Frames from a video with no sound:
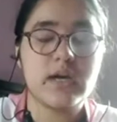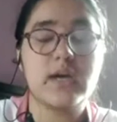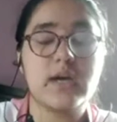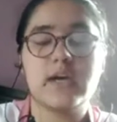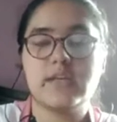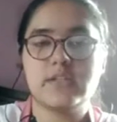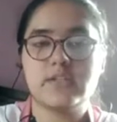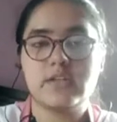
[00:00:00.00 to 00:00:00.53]

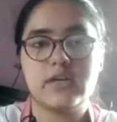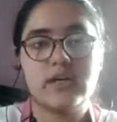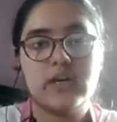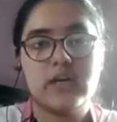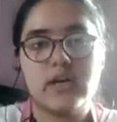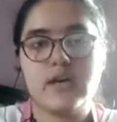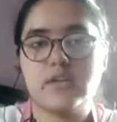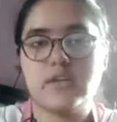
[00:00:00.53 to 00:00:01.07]
in uh,
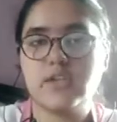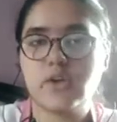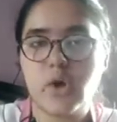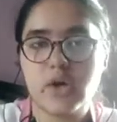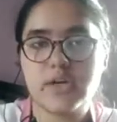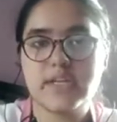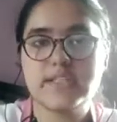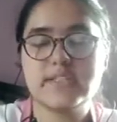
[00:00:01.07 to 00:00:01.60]
uh, the
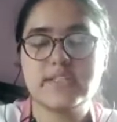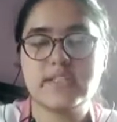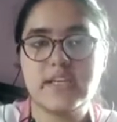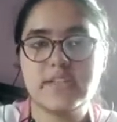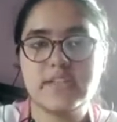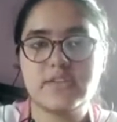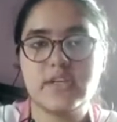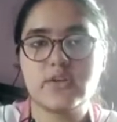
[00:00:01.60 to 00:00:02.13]
Congress, the
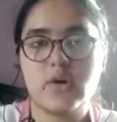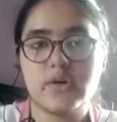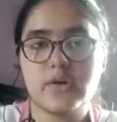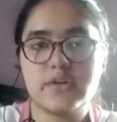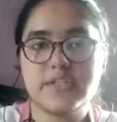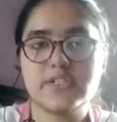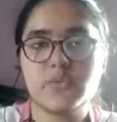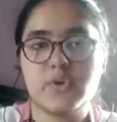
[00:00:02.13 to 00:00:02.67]
Indira
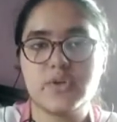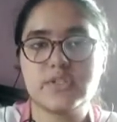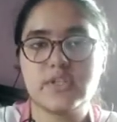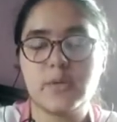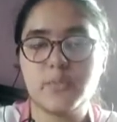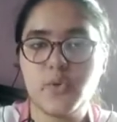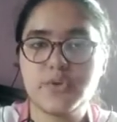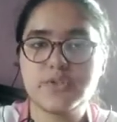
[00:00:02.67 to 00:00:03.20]
Congress was
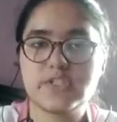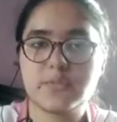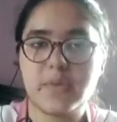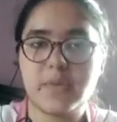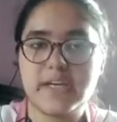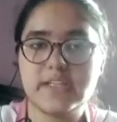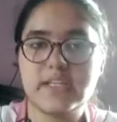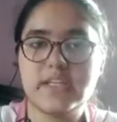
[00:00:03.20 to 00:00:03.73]
opposed
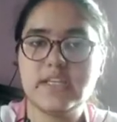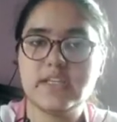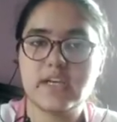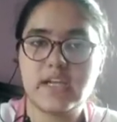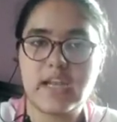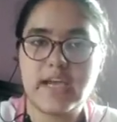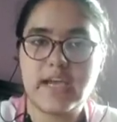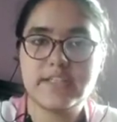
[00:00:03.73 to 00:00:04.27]
by the
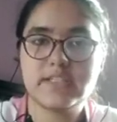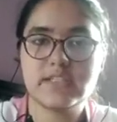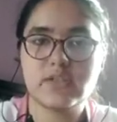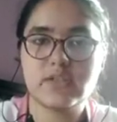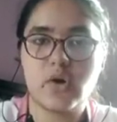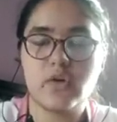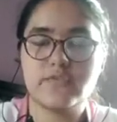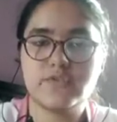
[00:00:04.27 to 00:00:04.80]
alliance
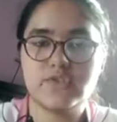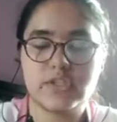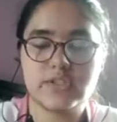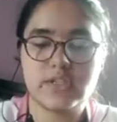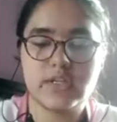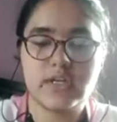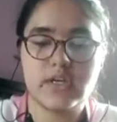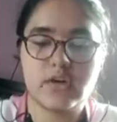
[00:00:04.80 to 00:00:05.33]
of Janta,
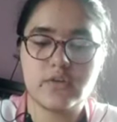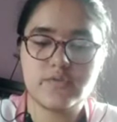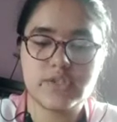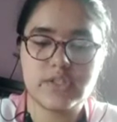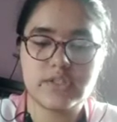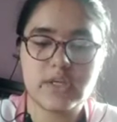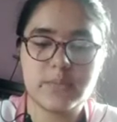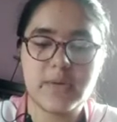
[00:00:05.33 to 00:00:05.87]
of
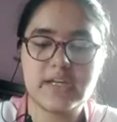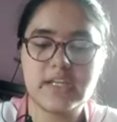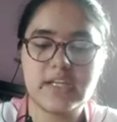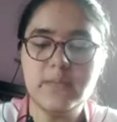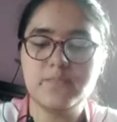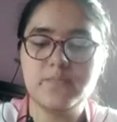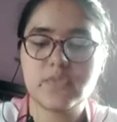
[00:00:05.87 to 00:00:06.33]
Janta Party